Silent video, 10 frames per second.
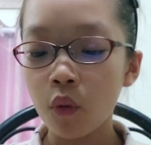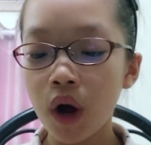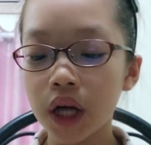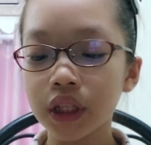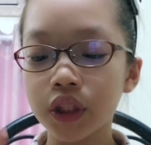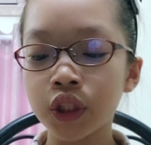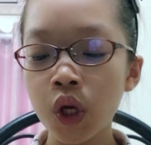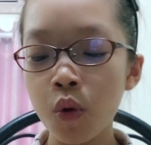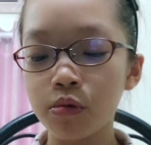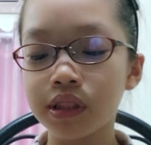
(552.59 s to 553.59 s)
while the
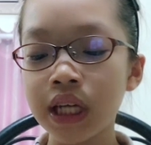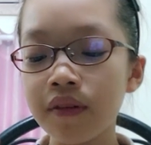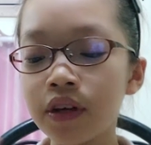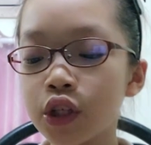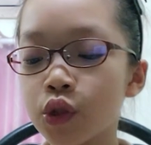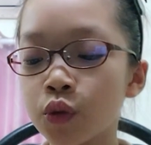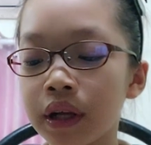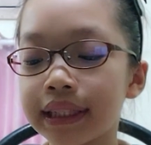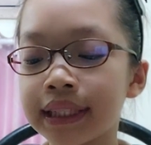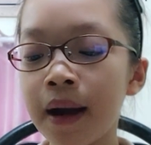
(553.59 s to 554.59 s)
2
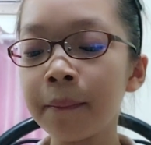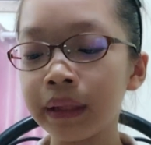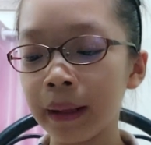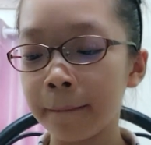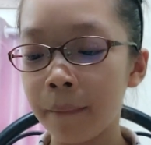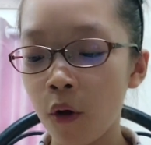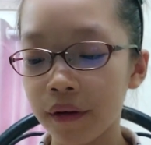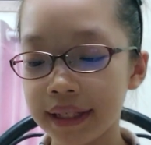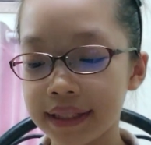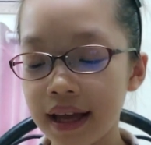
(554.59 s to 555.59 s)
silver-suited tumbling
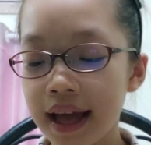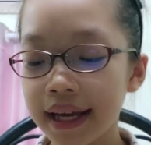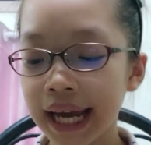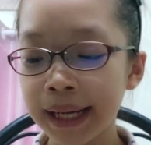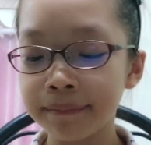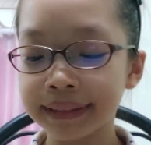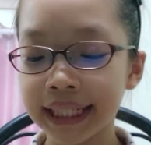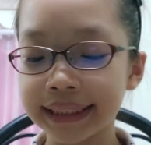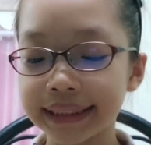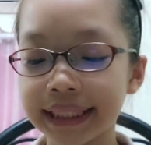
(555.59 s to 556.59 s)
boys came
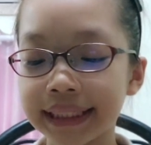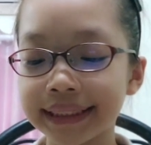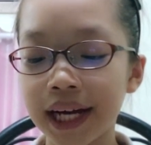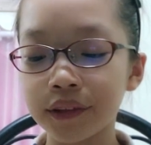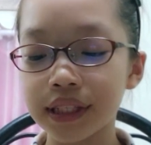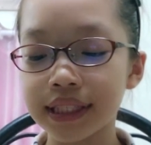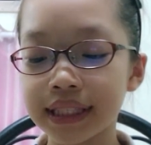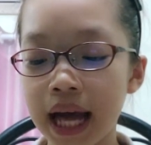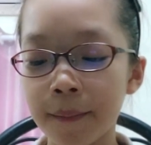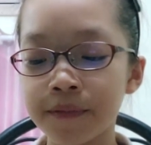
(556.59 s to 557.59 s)
dancing down the
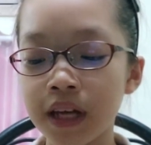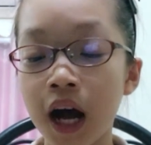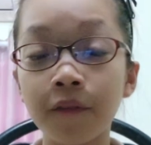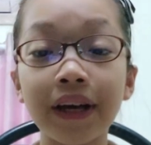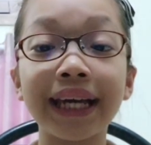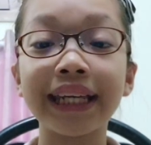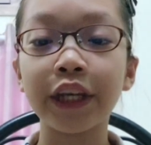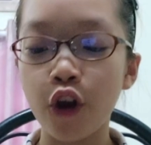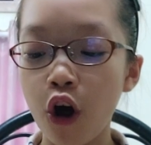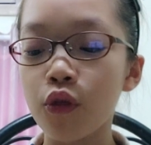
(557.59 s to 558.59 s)
steps of
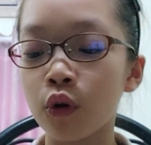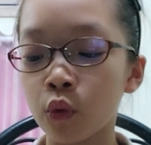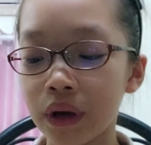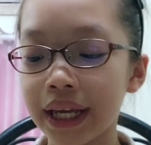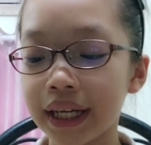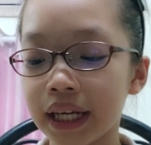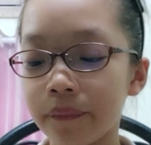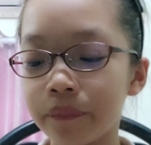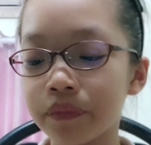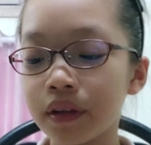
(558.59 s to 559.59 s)
another
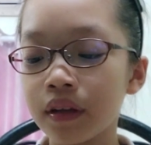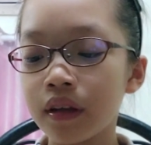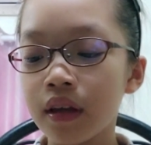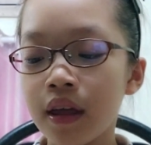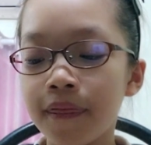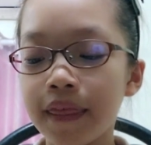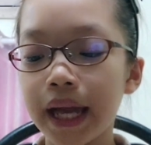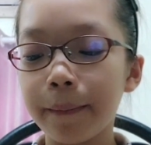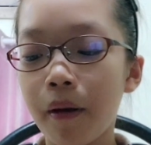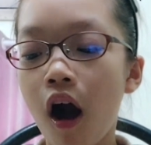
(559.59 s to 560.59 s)
wagon.
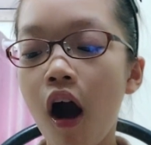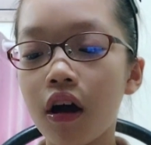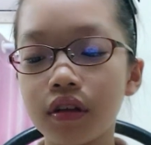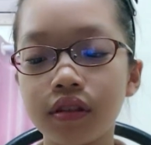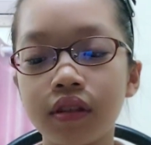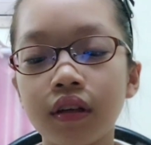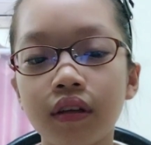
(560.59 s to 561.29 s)
They paused